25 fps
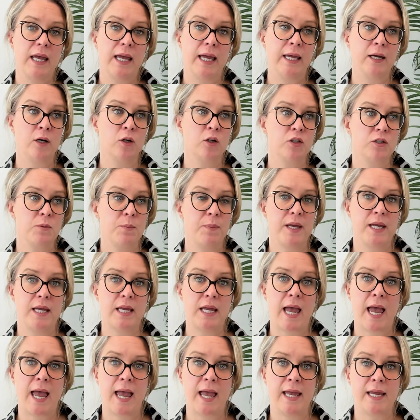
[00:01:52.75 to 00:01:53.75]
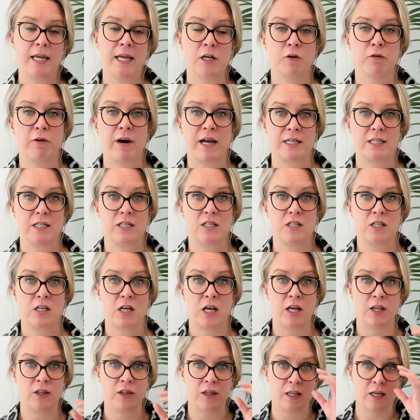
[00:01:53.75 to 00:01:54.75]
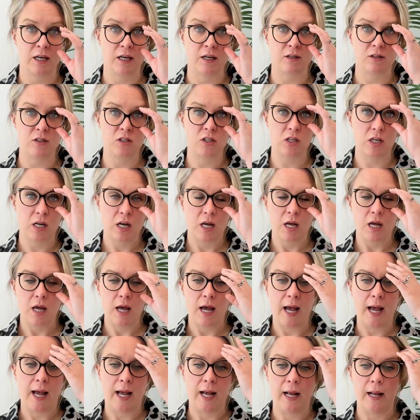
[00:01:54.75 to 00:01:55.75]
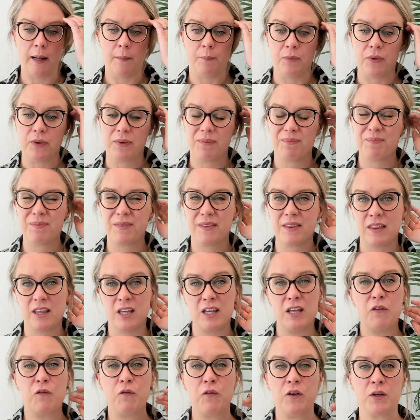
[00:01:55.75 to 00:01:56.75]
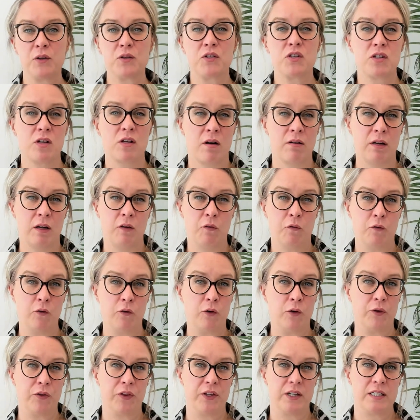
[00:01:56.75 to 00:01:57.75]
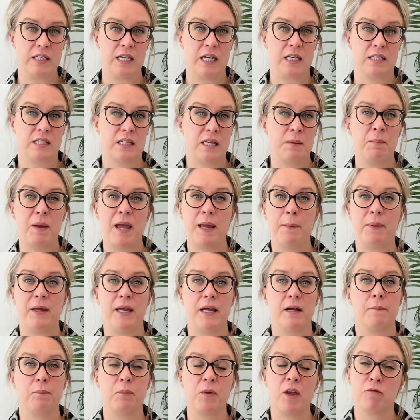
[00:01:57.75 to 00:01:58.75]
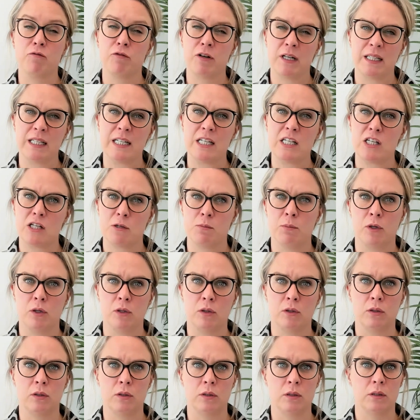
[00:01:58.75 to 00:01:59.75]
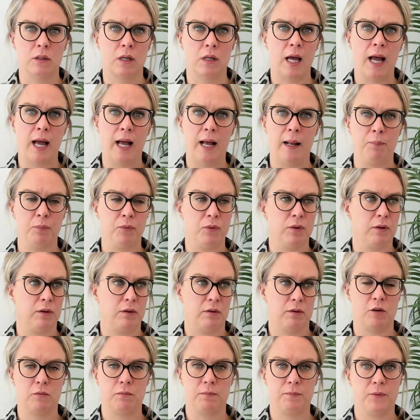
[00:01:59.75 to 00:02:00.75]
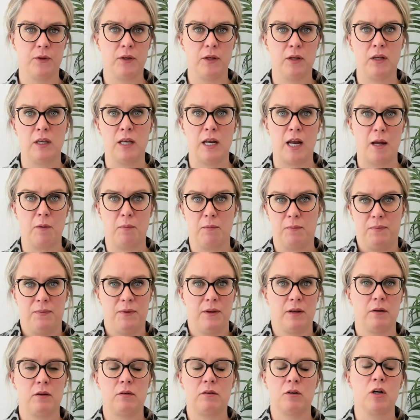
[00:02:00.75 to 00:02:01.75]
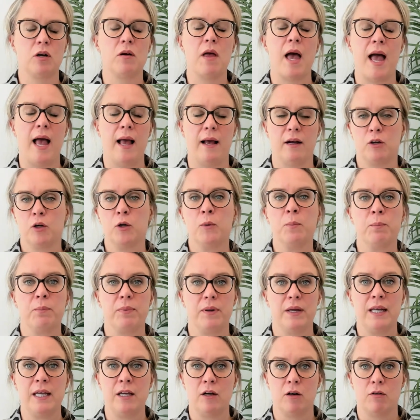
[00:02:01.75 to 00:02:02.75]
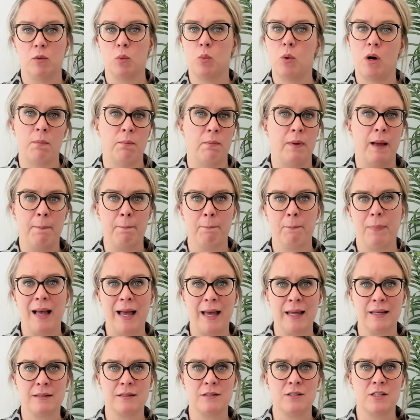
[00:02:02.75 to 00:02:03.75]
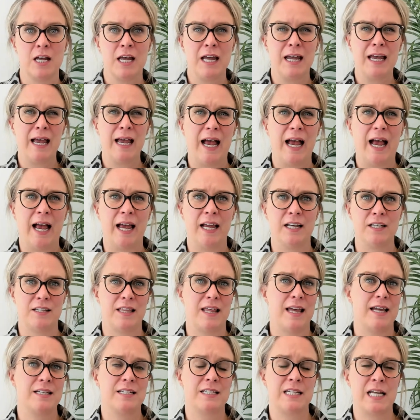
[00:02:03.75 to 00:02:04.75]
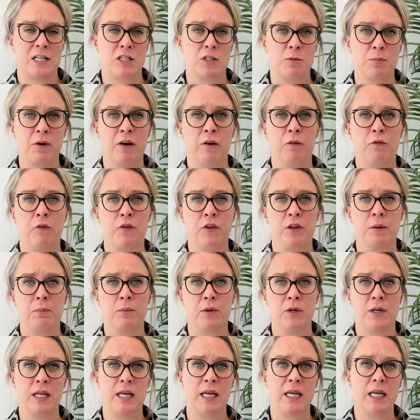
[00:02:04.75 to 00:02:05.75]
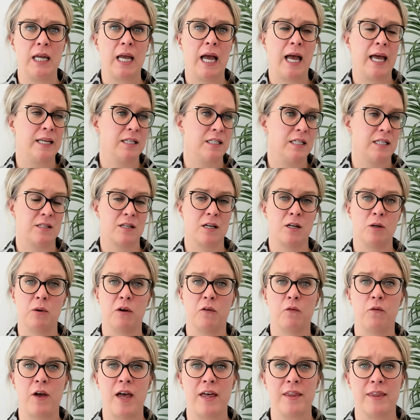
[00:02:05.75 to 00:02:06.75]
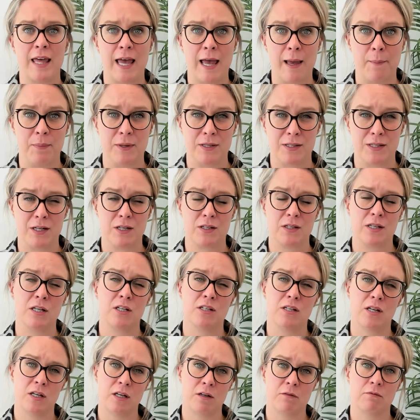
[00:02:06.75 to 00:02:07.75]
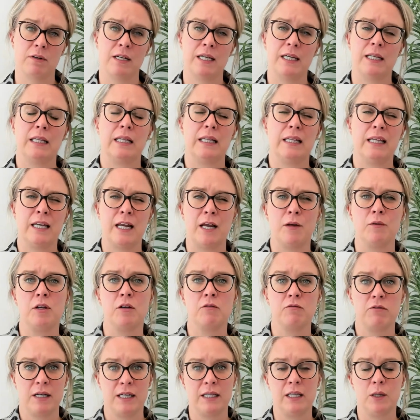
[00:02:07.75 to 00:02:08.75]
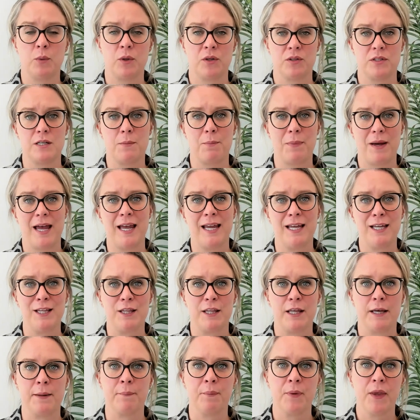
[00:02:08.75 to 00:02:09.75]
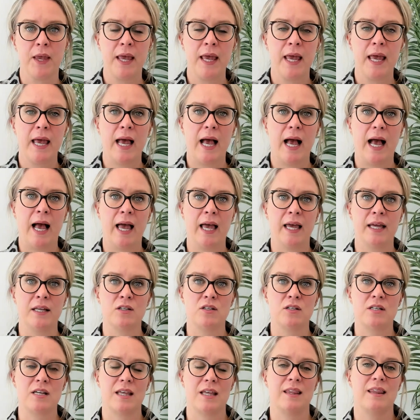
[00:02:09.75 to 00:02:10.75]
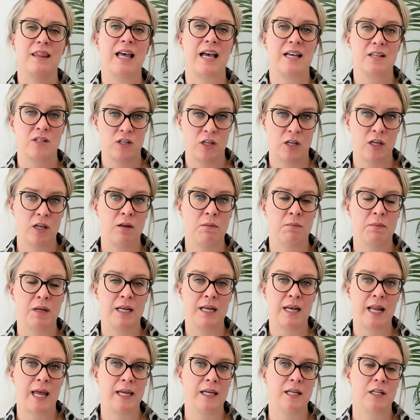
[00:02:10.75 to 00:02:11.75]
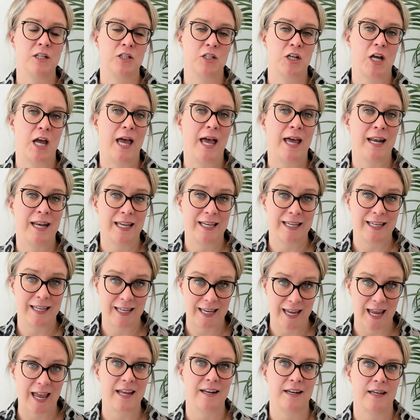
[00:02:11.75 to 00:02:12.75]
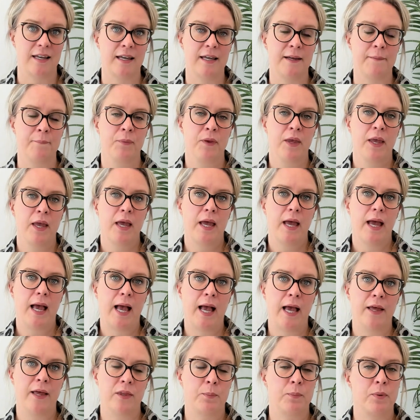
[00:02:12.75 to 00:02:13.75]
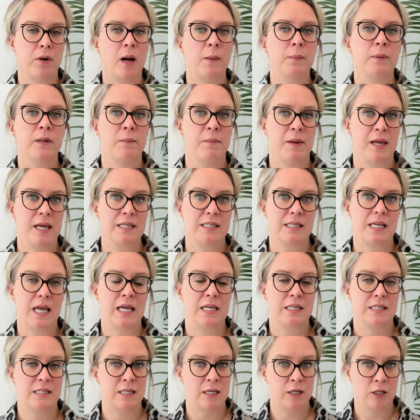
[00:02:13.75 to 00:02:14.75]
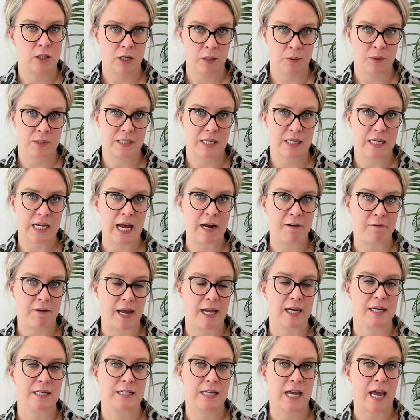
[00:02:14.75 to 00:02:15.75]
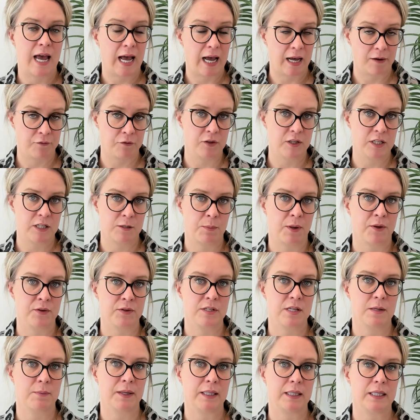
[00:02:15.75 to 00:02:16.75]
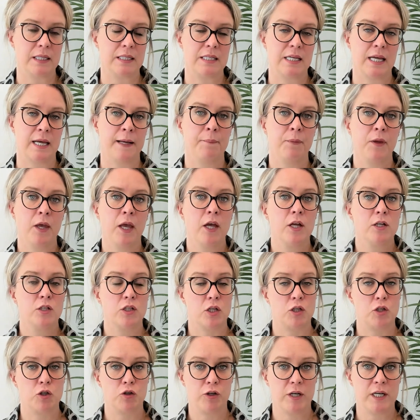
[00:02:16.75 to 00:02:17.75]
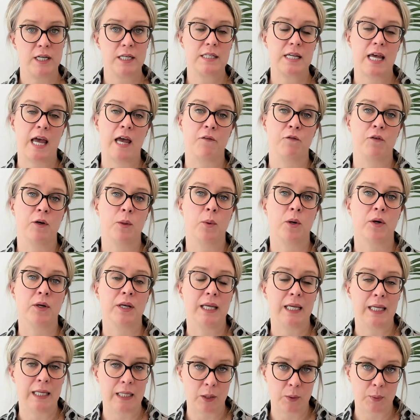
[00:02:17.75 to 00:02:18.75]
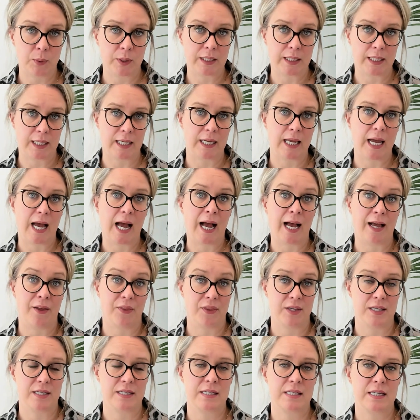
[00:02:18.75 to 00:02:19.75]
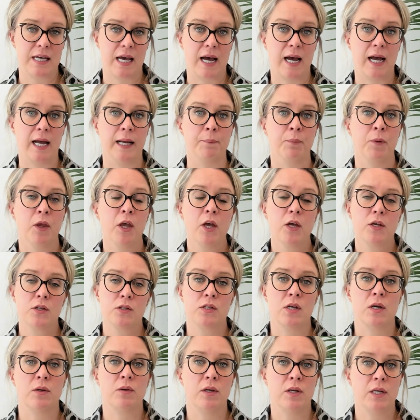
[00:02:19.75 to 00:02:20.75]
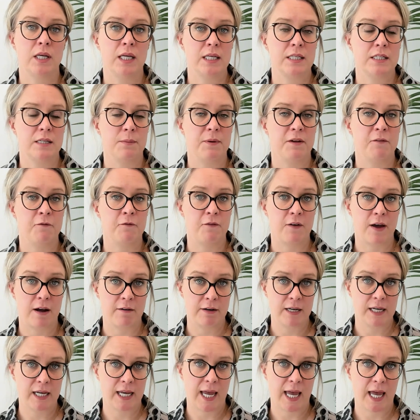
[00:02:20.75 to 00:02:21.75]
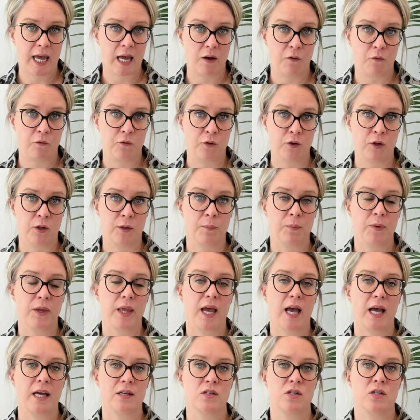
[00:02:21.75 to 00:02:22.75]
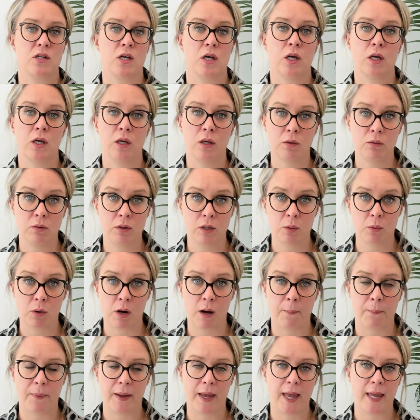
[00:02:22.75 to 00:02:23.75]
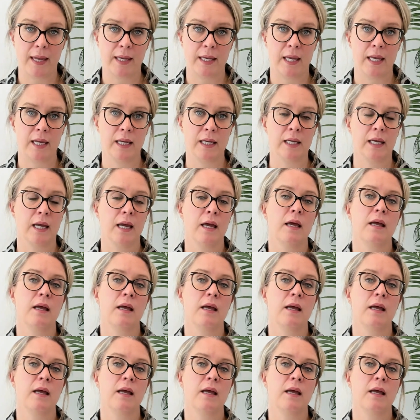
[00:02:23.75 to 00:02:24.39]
It could be a creditor that you feel sorry for, that it's maybe a really small you know, company or a one-man band, and they're desperate for the money, and it's going to affect their business, and so you really want to pay them, and that's human nature, and I get it. The problem is that you as a director have a responsibility to treat everyone equally at this time, so you need to be very careful as to who you are paying